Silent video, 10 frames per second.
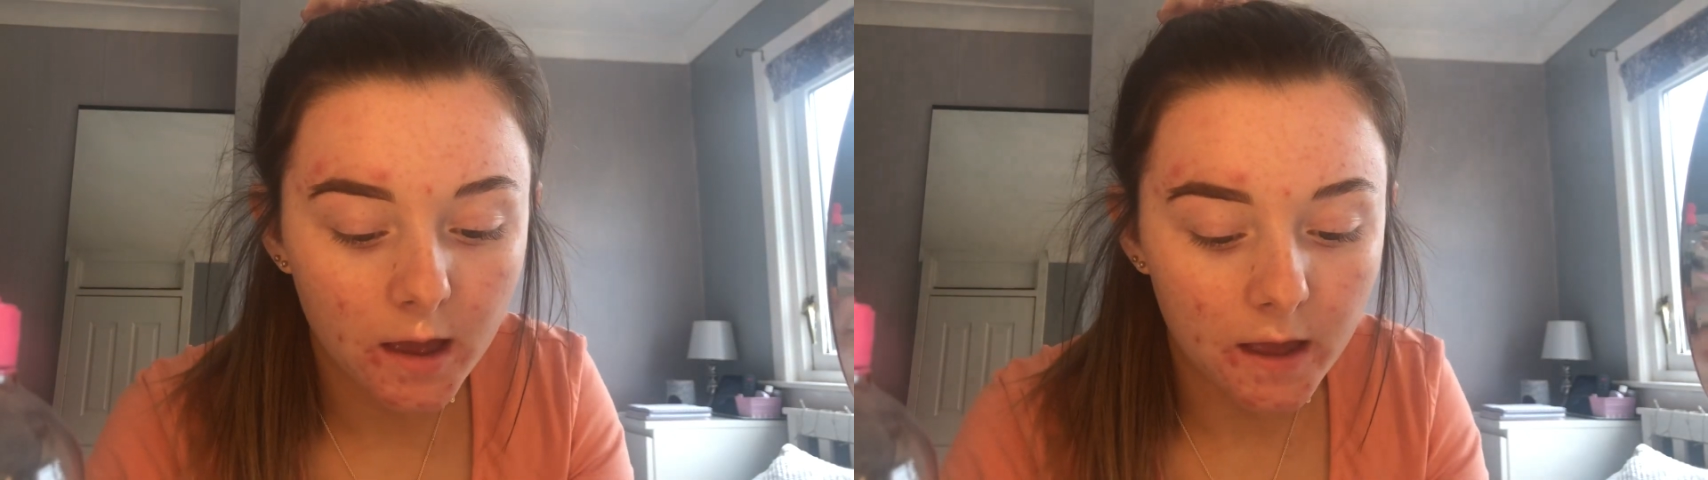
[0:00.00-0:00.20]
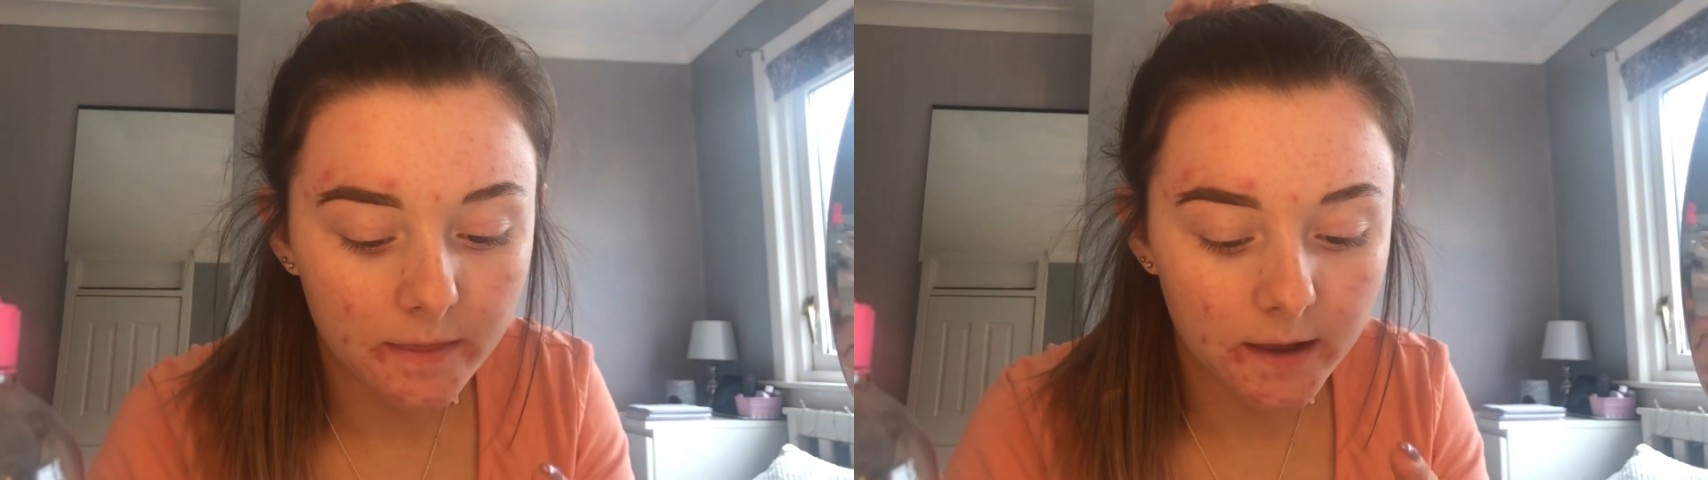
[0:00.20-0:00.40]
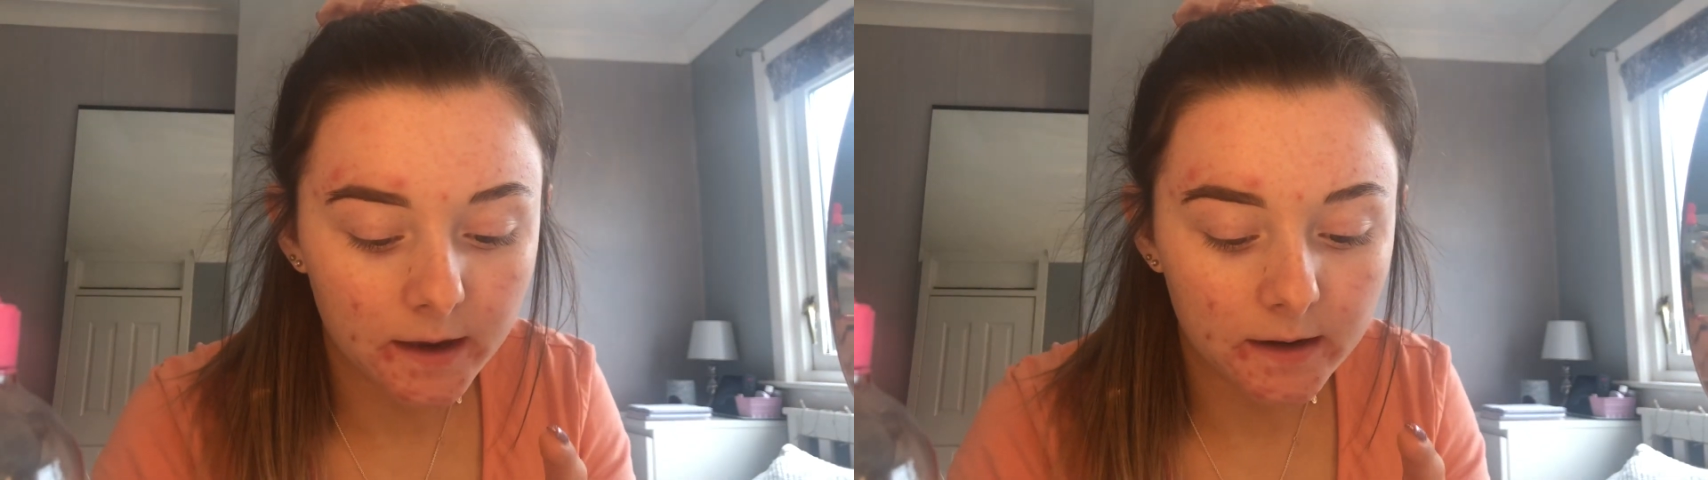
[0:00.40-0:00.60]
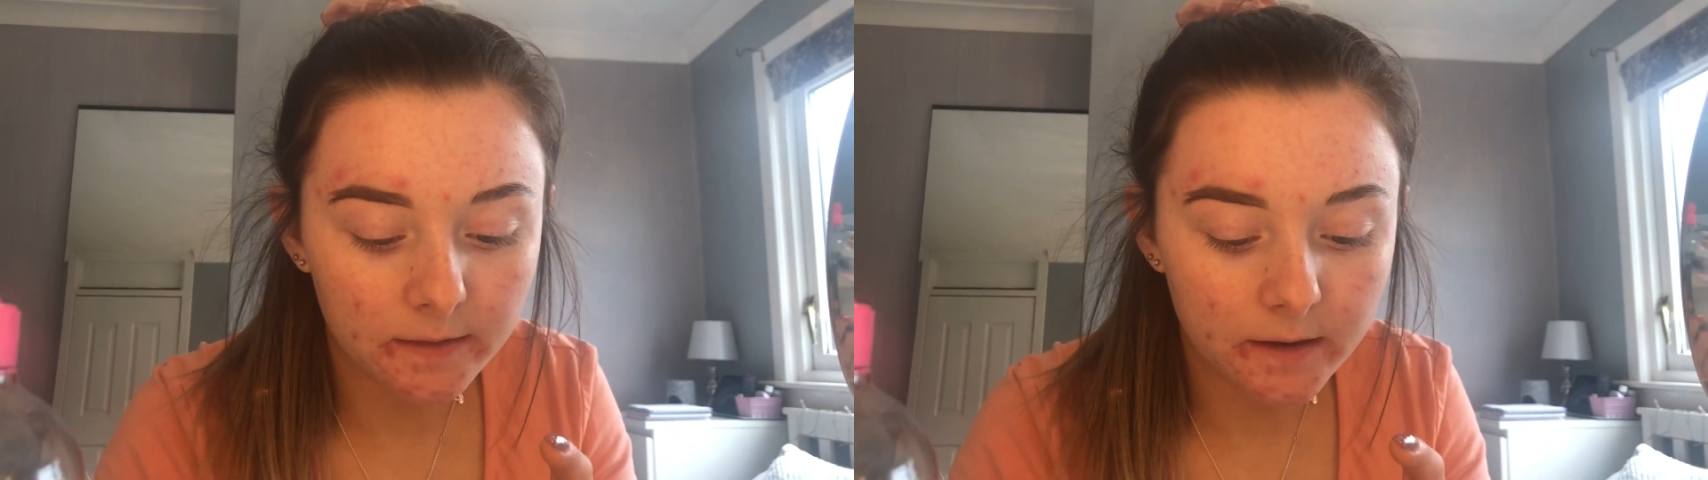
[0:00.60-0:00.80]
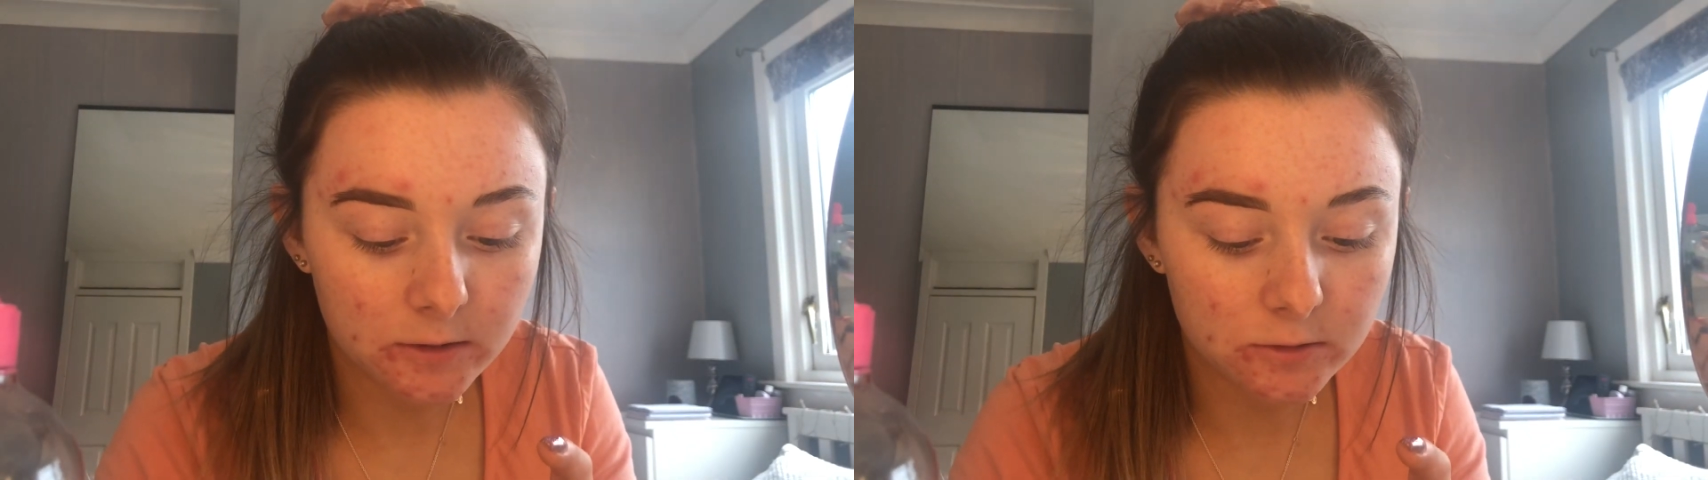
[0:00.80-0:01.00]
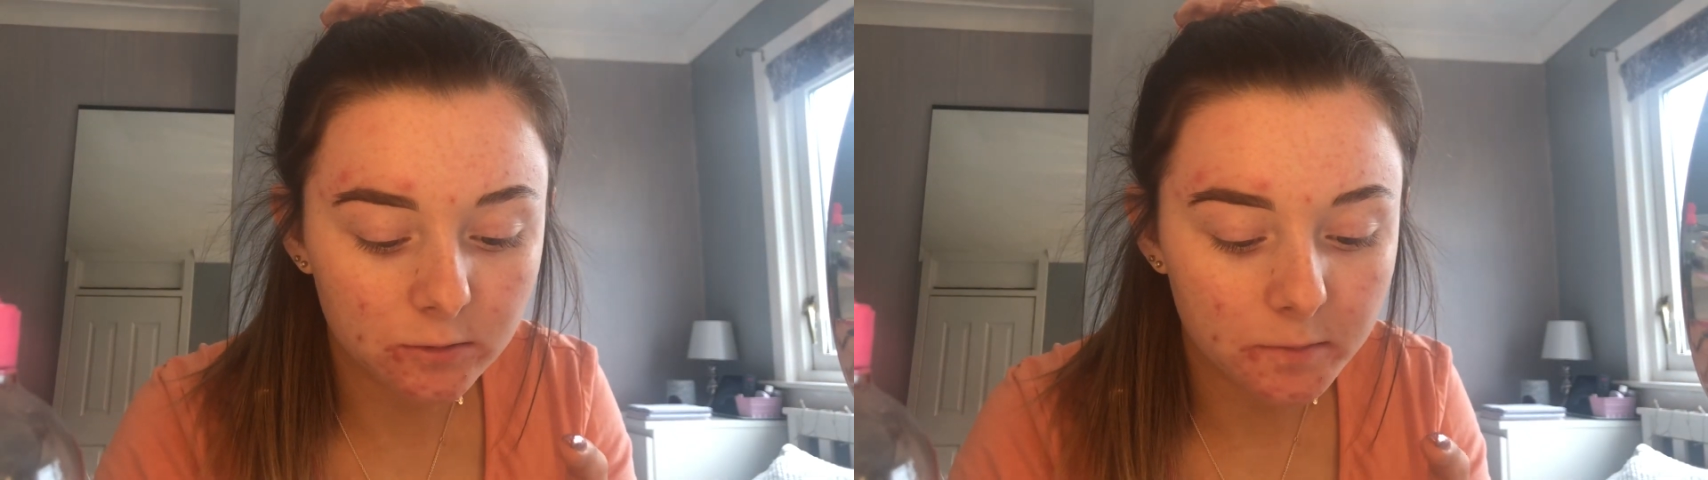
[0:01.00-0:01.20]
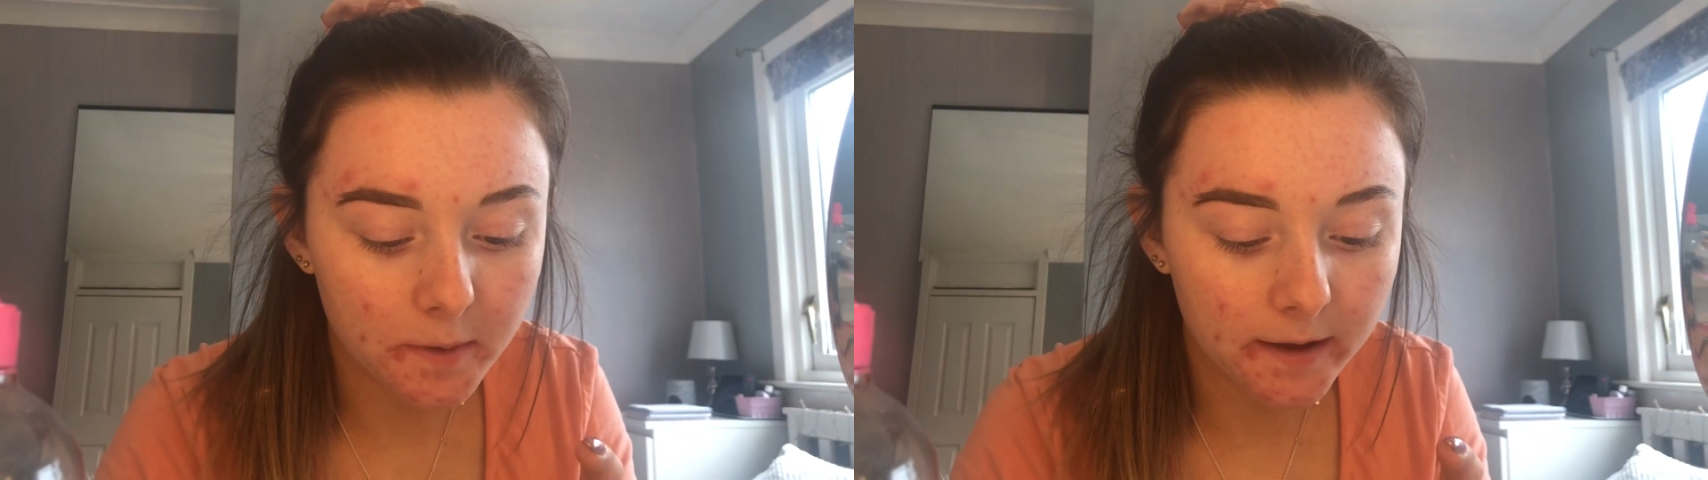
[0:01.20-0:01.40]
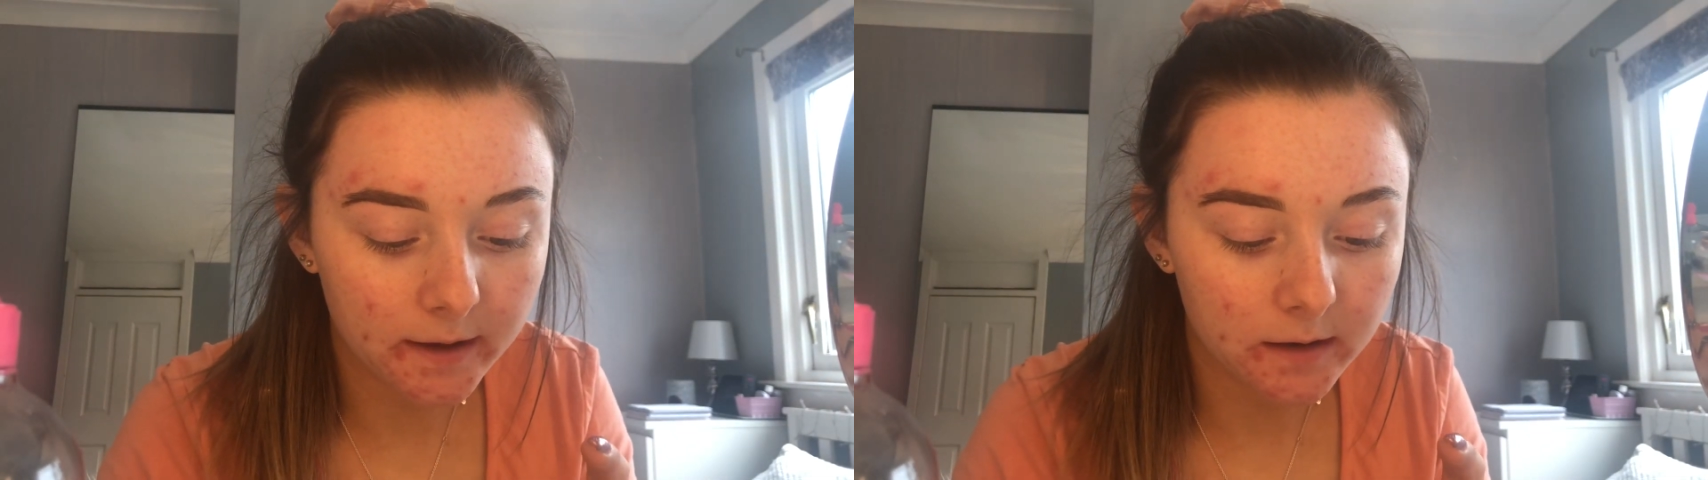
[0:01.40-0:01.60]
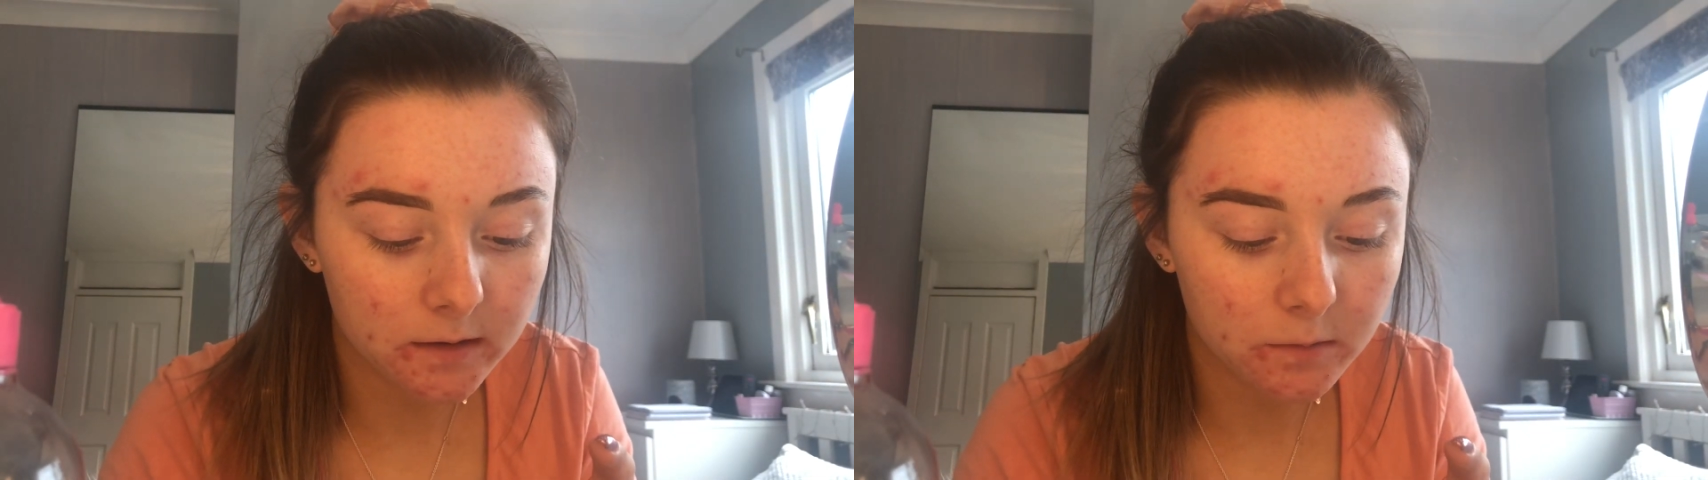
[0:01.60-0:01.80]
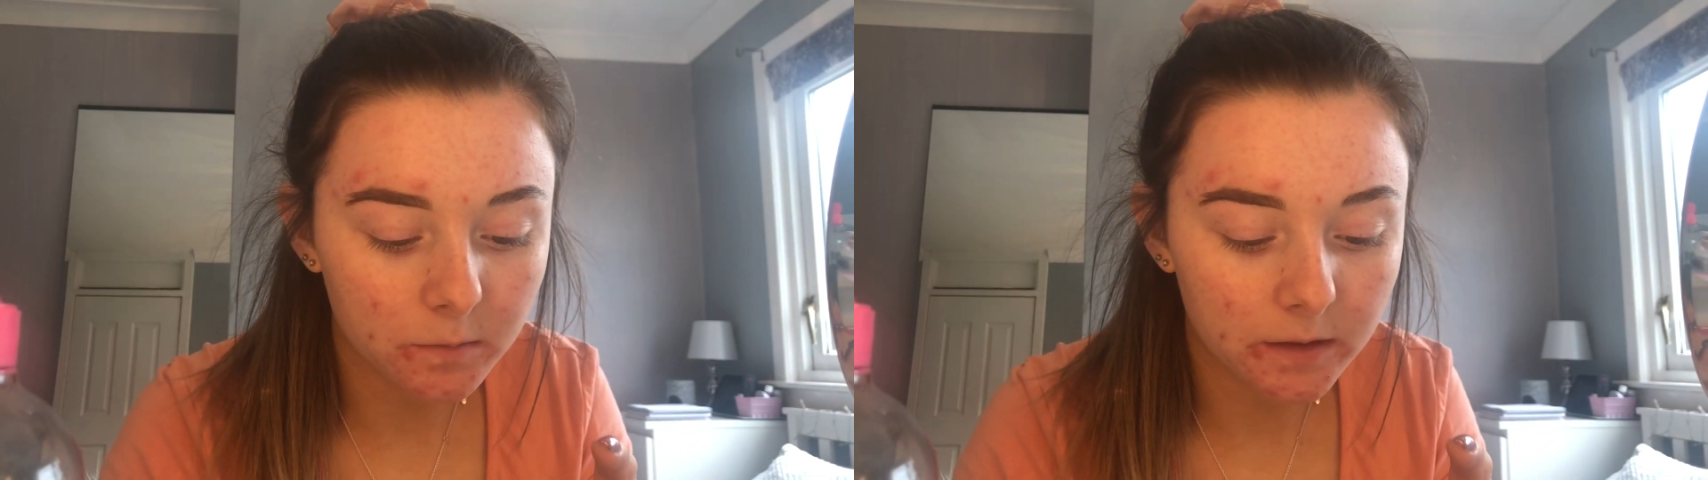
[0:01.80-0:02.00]
and then just go back in
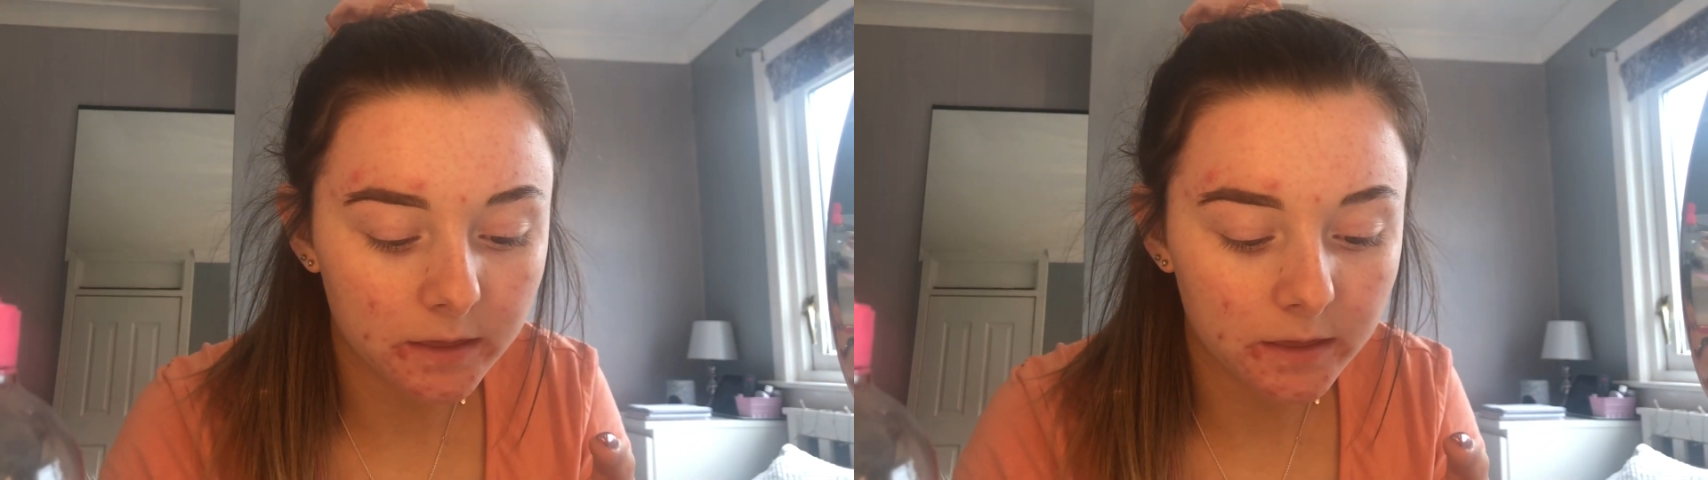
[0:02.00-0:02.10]
with